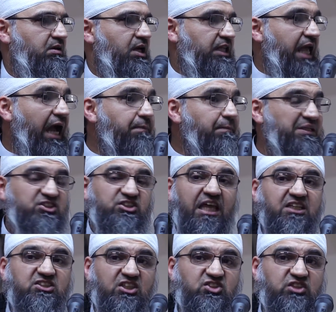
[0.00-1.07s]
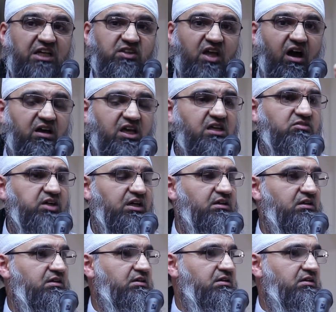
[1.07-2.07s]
They had mistakes inside their aqidah.